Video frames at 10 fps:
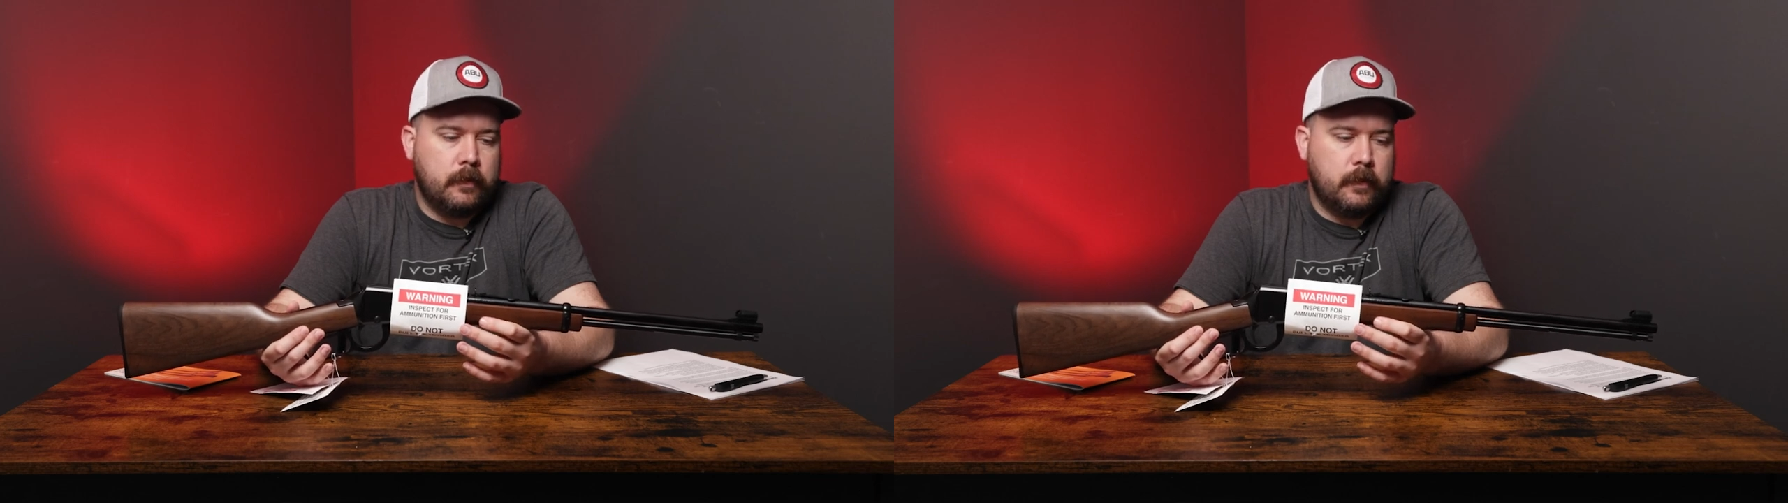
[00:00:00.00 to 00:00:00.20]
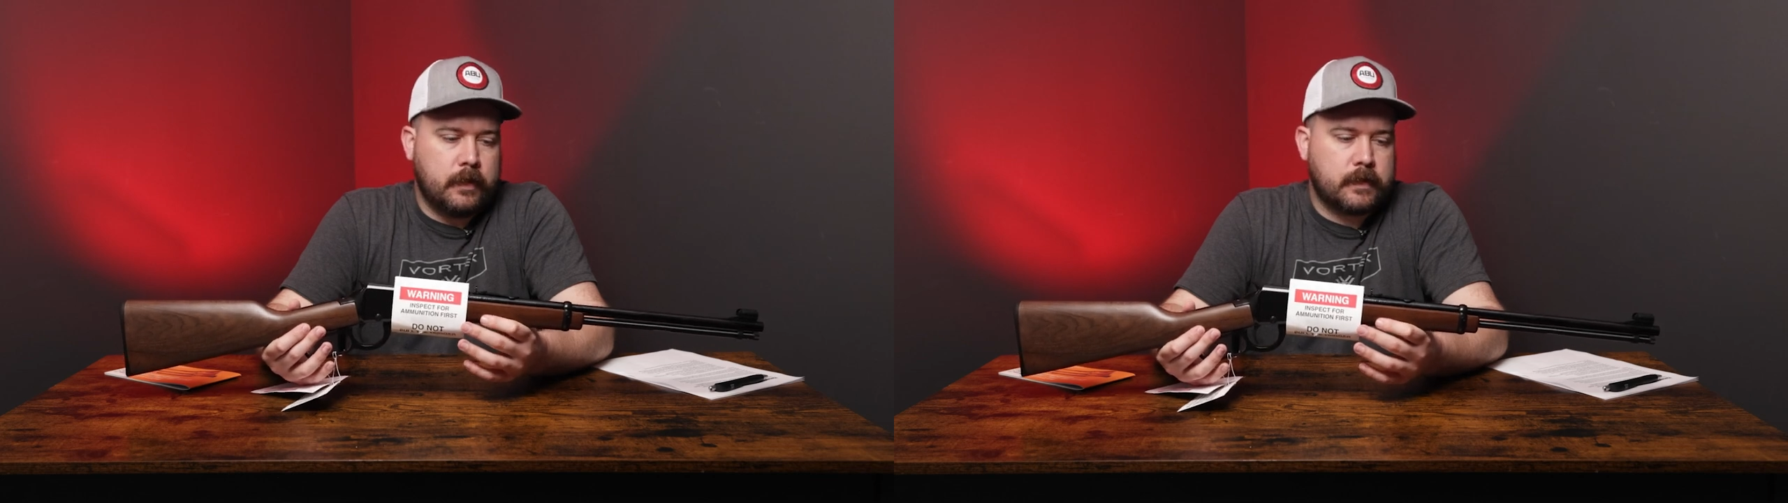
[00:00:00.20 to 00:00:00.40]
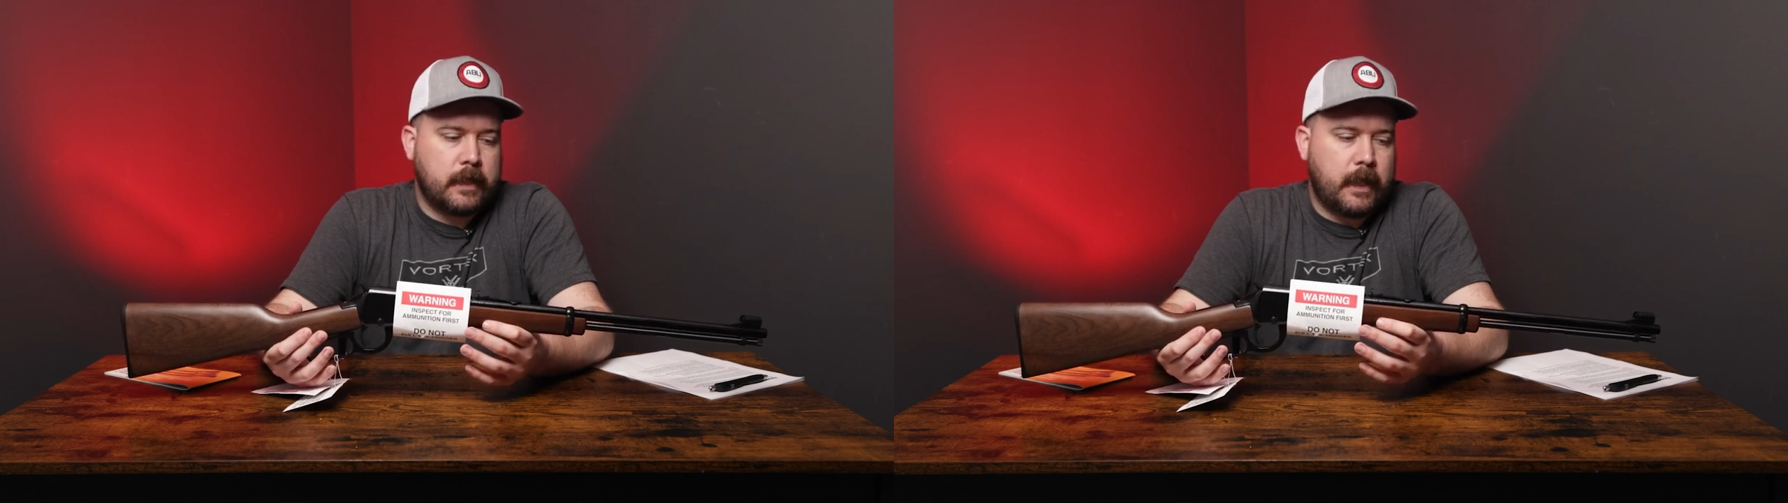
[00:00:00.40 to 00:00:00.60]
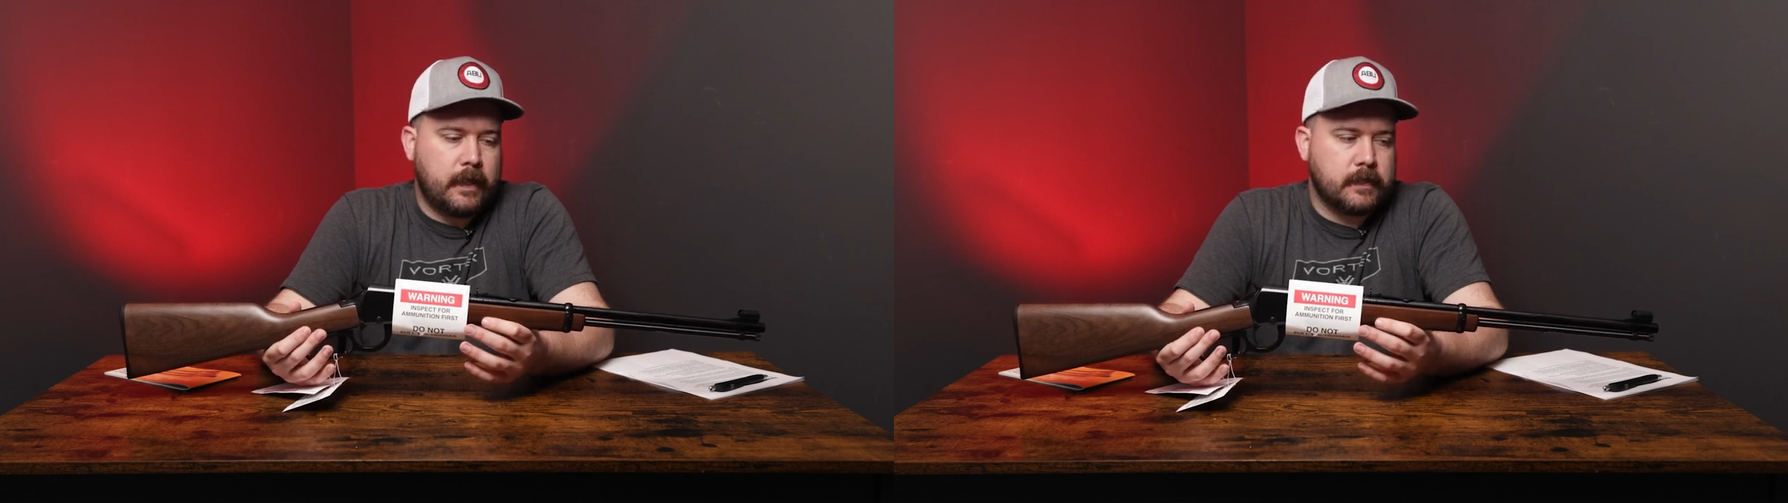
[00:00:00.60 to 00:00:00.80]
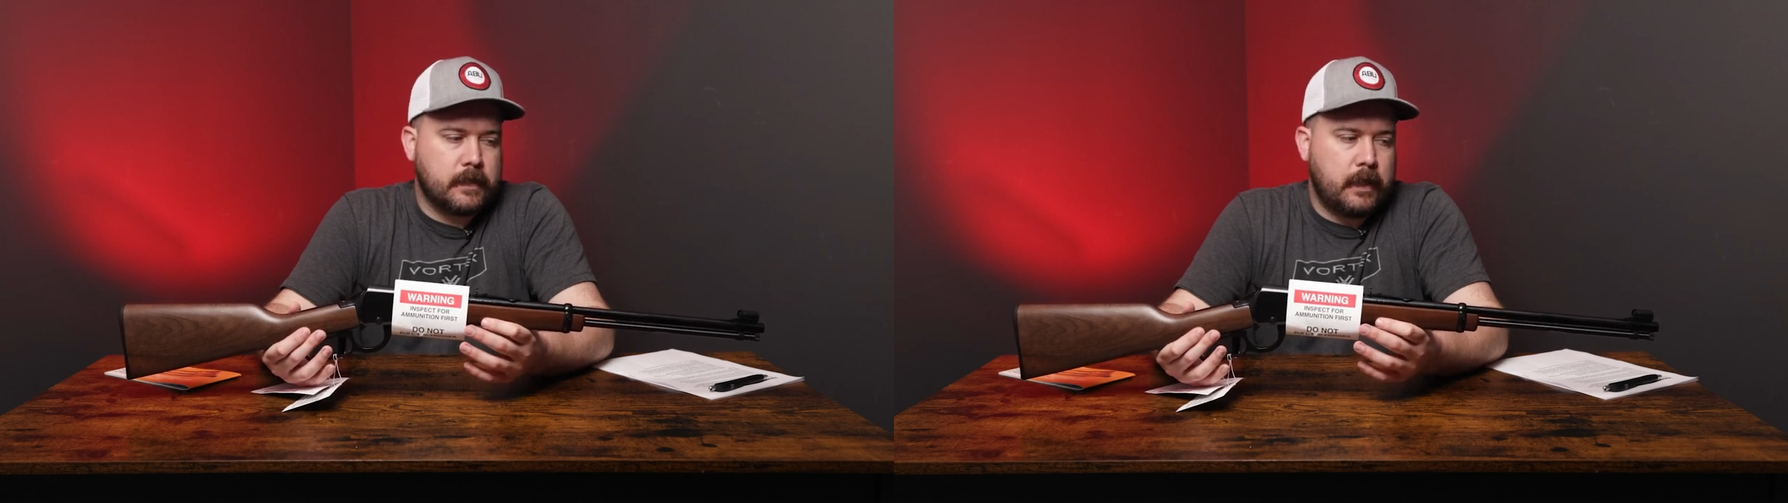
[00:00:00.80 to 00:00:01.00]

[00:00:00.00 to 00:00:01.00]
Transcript: this has